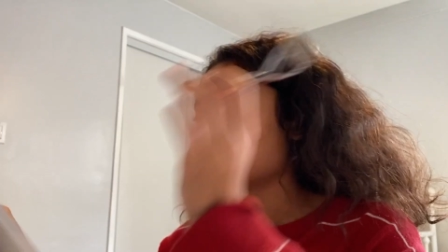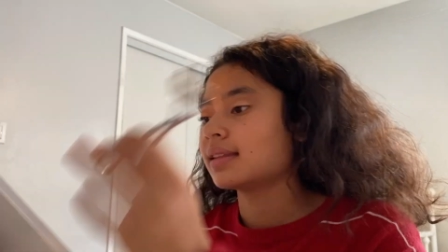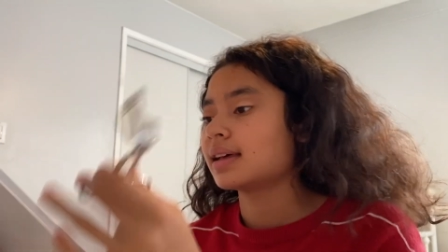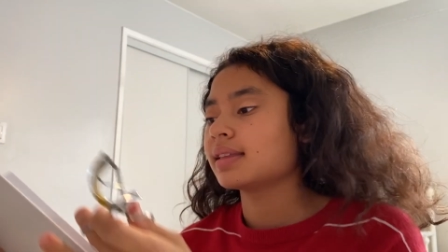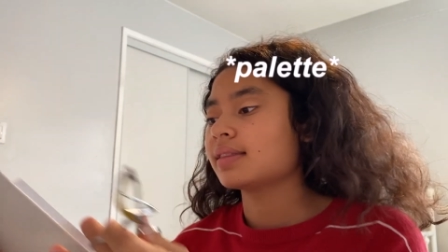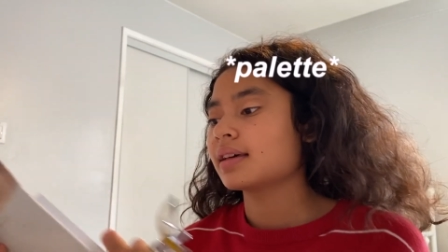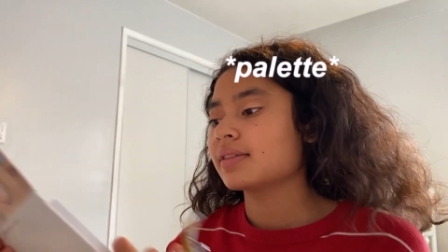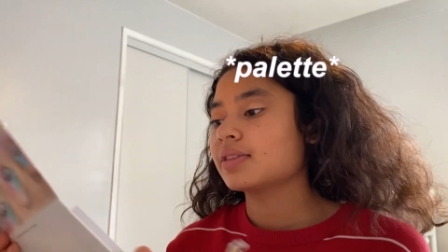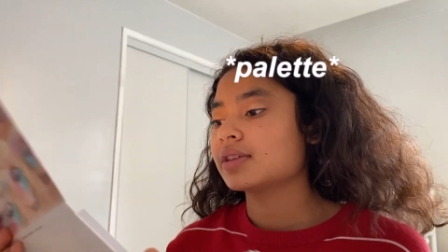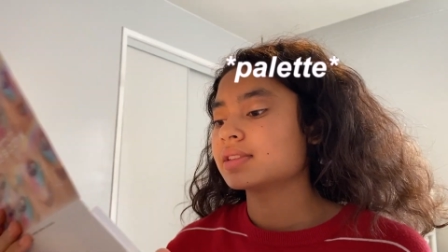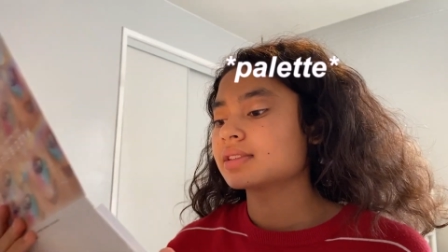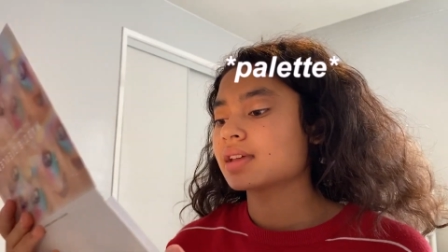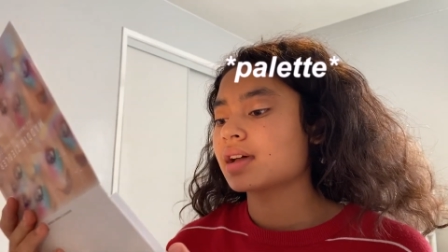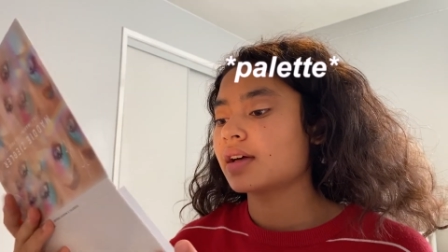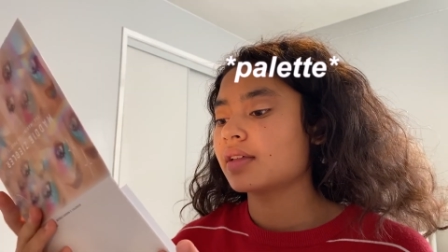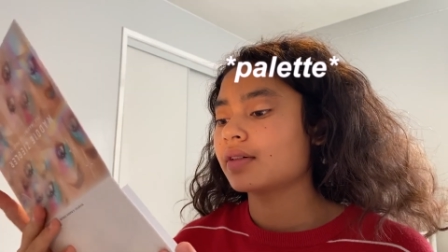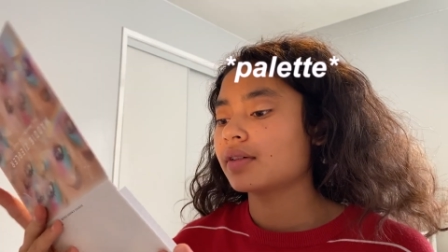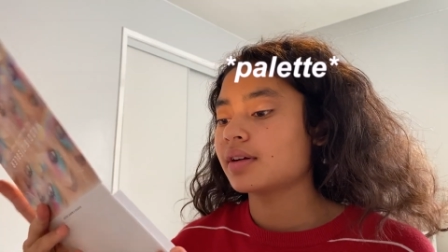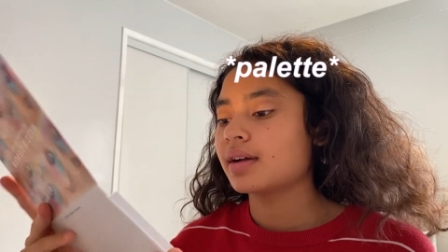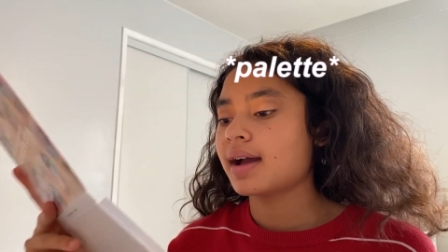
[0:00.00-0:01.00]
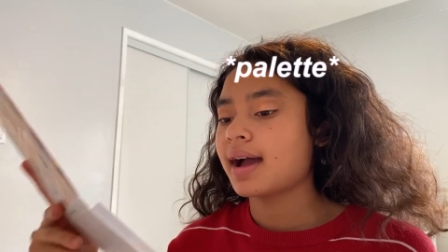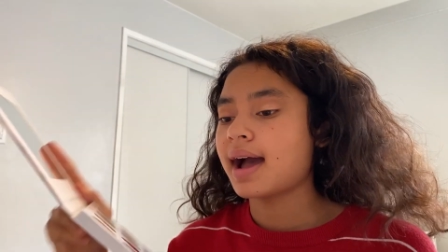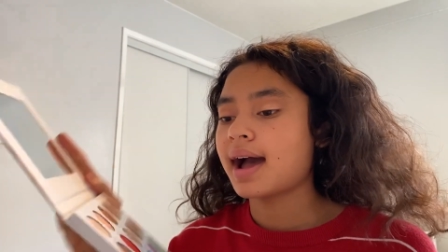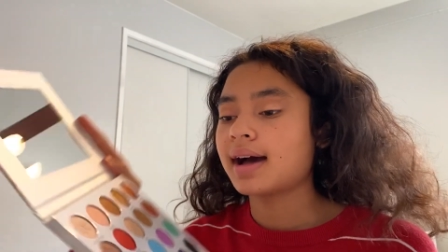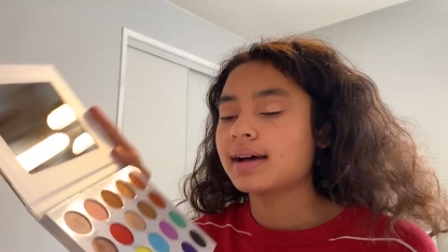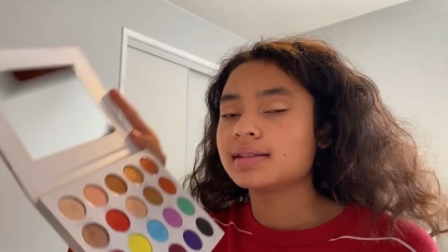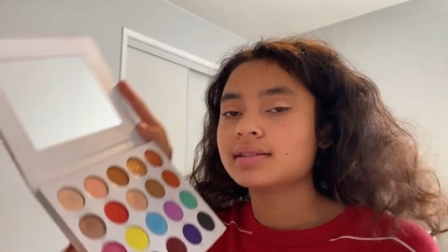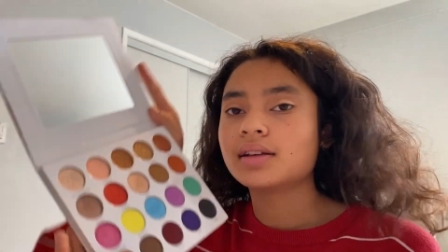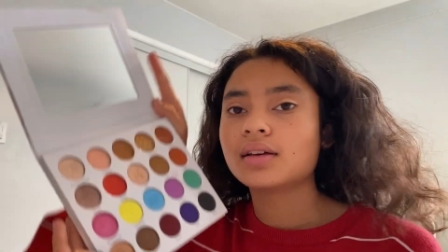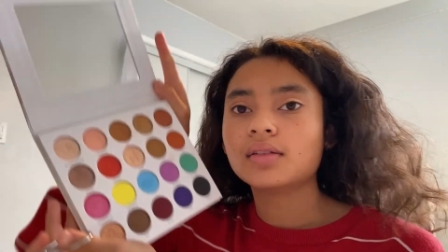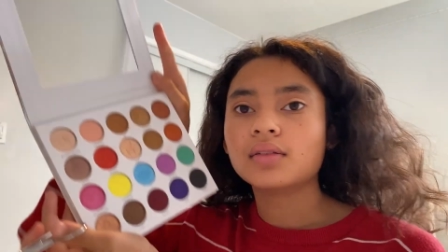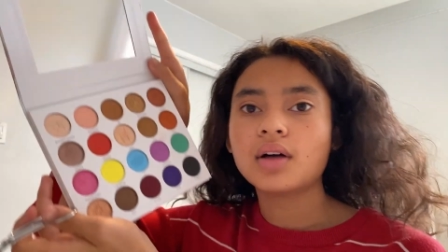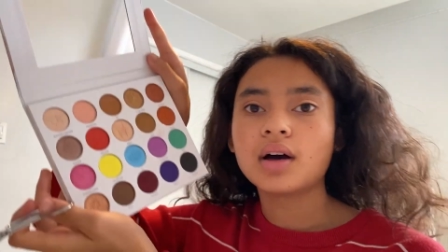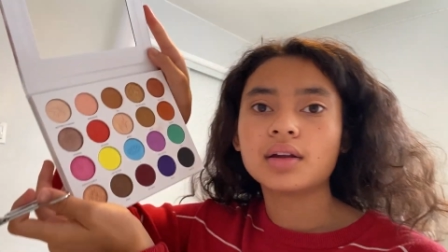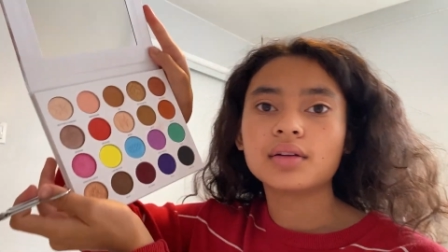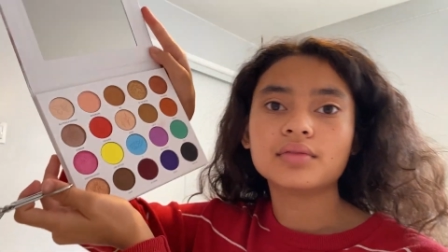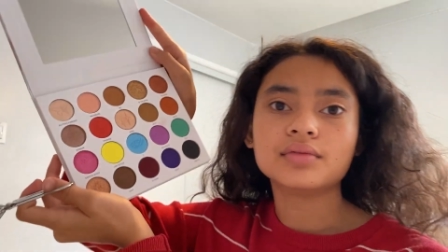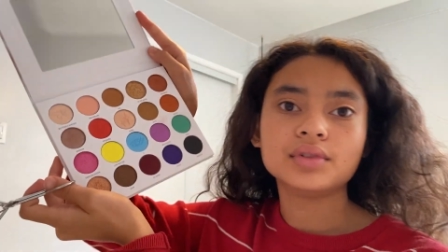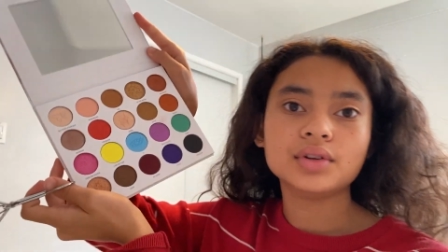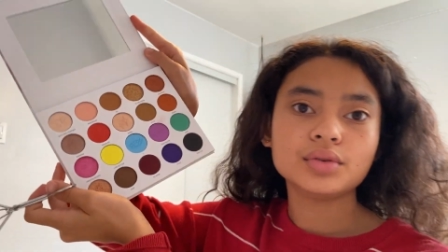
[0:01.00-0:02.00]
like that this color has a
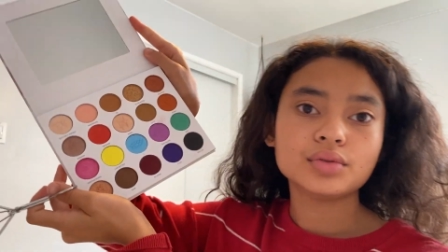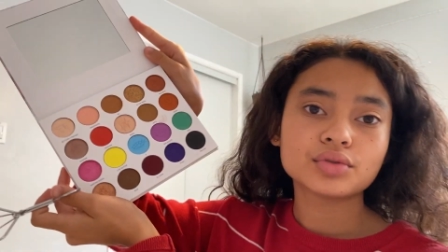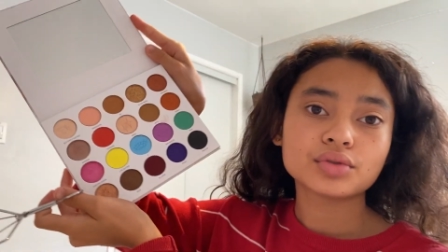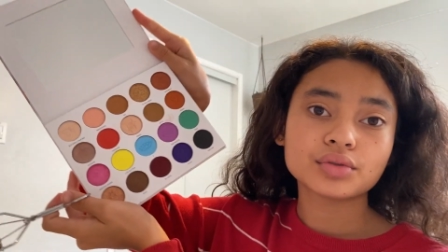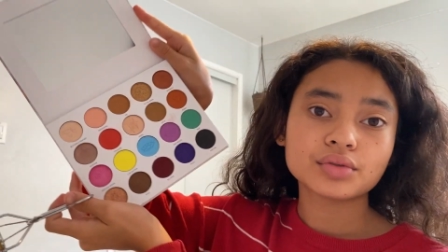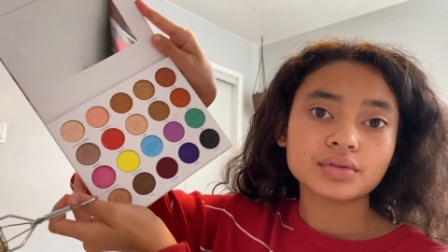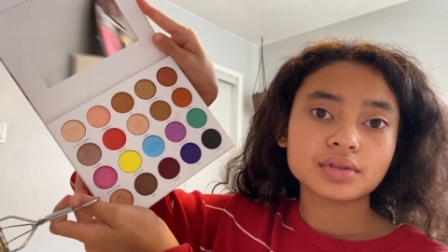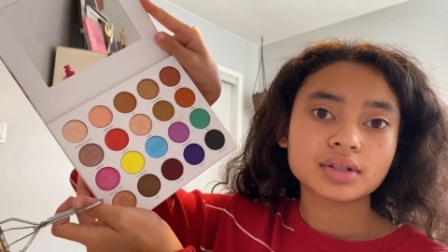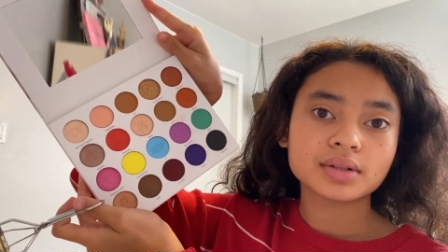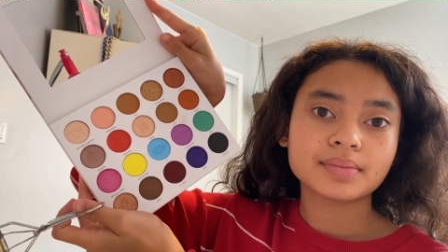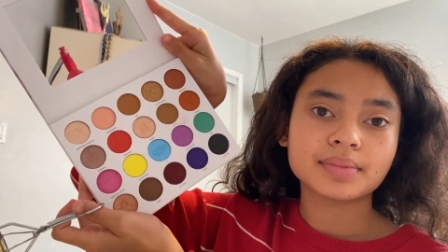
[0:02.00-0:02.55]
lot of neutrals,